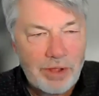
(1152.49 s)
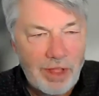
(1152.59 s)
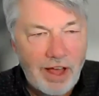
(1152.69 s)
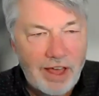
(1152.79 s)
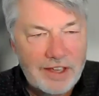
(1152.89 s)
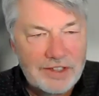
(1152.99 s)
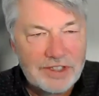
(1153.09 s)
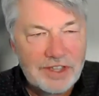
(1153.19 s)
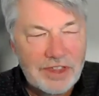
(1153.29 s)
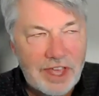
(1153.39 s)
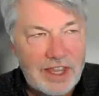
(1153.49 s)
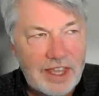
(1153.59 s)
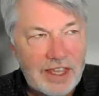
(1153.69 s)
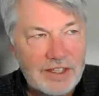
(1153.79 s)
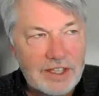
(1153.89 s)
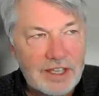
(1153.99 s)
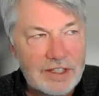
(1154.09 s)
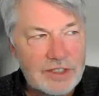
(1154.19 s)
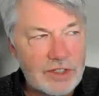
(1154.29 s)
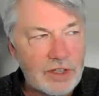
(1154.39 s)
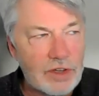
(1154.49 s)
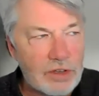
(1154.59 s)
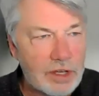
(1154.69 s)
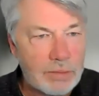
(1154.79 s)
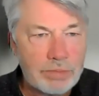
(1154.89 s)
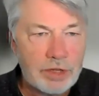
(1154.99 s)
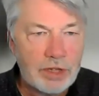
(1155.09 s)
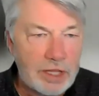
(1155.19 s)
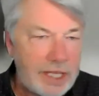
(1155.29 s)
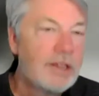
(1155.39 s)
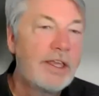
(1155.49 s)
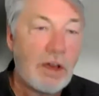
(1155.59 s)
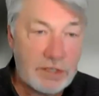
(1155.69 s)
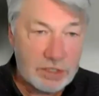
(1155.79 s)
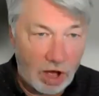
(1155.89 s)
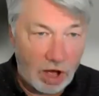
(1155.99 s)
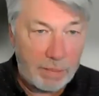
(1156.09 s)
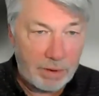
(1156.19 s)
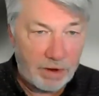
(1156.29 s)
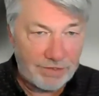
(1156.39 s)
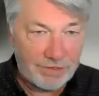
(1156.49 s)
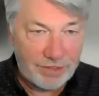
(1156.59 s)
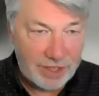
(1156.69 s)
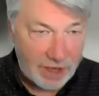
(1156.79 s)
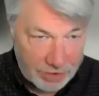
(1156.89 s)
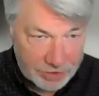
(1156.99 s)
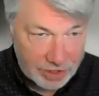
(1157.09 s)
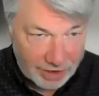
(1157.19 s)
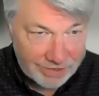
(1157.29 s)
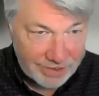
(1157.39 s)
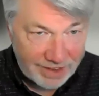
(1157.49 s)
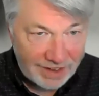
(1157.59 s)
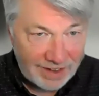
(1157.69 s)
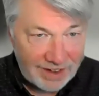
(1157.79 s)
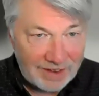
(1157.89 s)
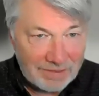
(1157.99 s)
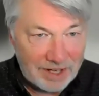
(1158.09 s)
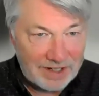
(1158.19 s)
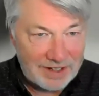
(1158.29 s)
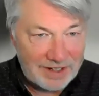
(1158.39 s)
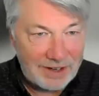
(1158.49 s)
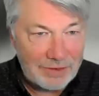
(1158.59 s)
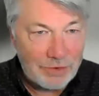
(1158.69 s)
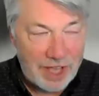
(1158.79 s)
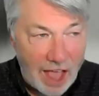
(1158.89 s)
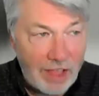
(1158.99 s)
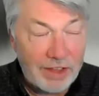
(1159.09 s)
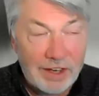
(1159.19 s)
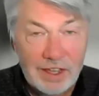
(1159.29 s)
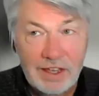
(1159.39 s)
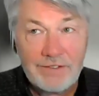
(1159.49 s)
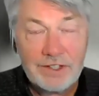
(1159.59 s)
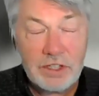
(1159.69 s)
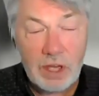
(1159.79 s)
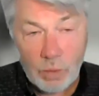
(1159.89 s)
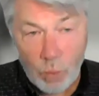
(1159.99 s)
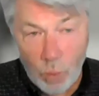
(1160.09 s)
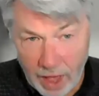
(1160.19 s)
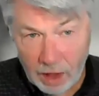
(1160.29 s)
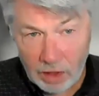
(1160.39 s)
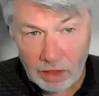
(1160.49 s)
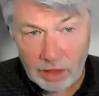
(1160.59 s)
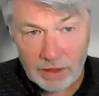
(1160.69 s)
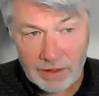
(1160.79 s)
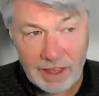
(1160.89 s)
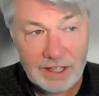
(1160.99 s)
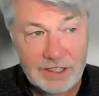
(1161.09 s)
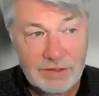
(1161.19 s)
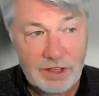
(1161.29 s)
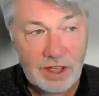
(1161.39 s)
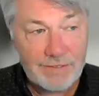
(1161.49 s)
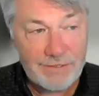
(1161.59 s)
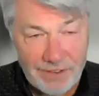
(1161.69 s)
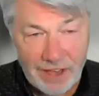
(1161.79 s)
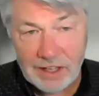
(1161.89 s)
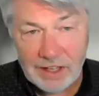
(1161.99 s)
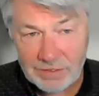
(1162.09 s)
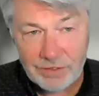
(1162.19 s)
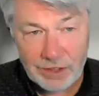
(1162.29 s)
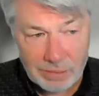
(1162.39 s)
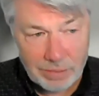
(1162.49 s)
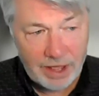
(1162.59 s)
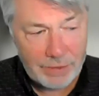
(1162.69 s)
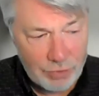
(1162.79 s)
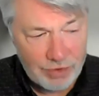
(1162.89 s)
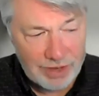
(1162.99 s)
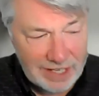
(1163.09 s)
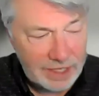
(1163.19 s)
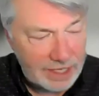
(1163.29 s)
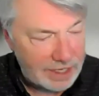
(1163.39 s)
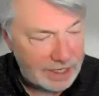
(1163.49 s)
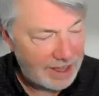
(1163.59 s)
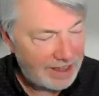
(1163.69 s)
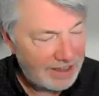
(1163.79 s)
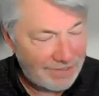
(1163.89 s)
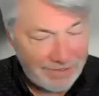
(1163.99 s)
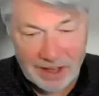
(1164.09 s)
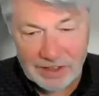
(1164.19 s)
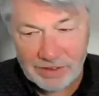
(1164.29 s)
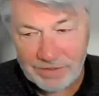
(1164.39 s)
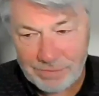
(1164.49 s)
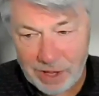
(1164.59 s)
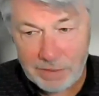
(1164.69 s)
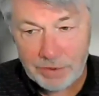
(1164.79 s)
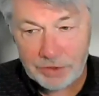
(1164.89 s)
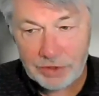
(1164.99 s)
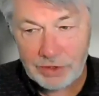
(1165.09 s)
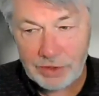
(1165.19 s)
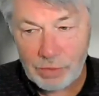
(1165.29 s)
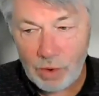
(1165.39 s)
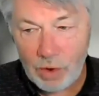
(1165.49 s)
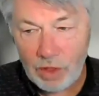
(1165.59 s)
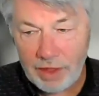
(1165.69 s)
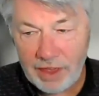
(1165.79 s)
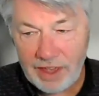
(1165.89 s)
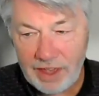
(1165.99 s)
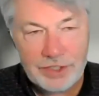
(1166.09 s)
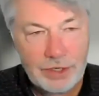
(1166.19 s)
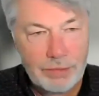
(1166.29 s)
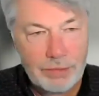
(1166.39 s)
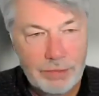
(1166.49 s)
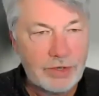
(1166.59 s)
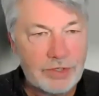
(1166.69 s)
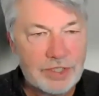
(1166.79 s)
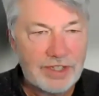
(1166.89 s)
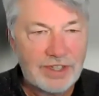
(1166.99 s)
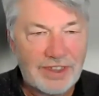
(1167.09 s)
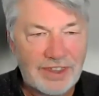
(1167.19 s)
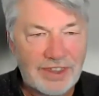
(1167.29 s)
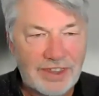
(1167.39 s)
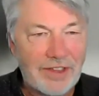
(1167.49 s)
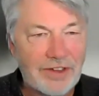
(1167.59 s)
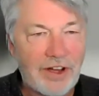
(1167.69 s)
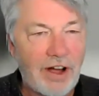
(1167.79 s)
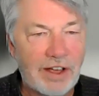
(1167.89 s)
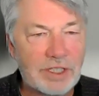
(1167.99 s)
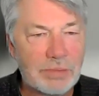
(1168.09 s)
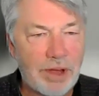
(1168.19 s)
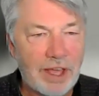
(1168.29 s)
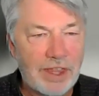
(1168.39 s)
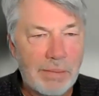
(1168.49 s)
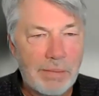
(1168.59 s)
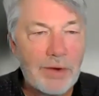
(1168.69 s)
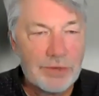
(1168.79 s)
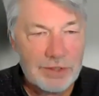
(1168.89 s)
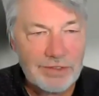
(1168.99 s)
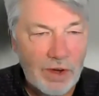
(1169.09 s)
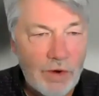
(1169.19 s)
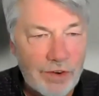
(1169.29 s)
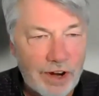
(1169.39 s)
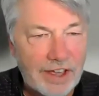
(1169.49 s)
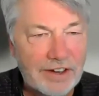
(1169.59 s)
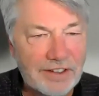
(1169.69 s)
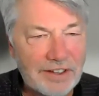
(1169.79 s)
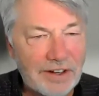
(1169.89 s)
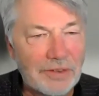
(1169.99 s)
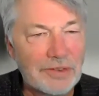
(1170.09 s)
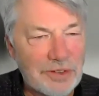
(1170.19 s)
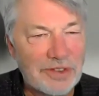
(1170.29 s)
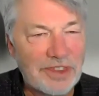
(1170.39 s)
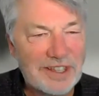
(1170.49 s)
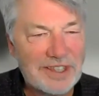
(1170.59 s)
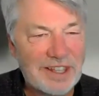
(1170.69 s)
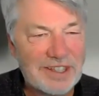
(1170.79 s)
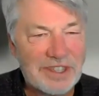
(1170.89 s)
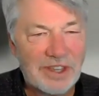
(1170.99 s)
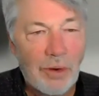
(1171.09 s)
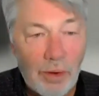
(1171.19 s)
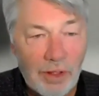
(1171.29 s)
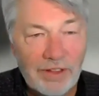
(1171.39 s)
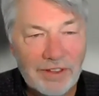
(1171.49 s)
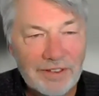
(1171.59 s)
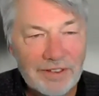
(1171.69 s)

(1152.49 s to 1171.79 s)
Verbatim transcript: implies that it is completely on top of the other stuff. But right. in reality, if it's done well and it's done effectively by really effective people doing the role, it should reduce the other costs by the amount of the overhead, you know, so that that's the goal.